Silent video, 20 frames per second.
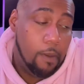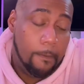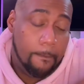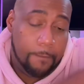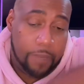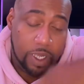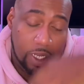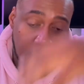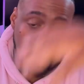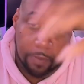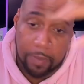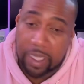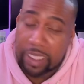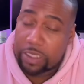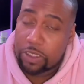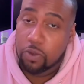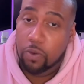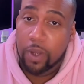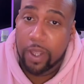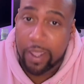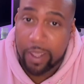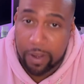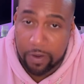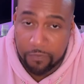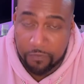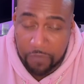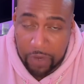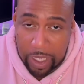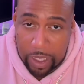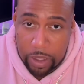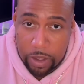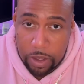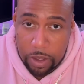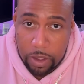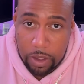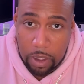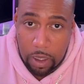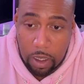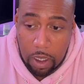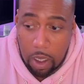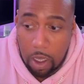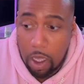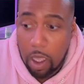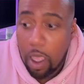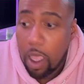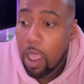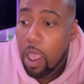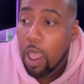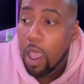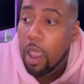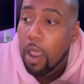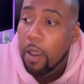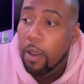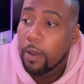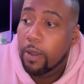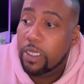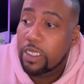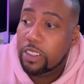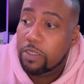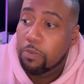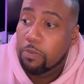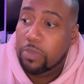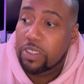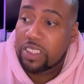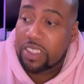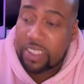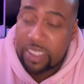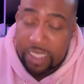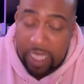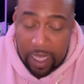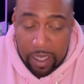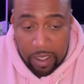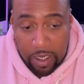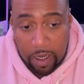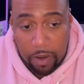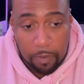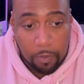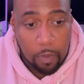putting them into an interface, selling them,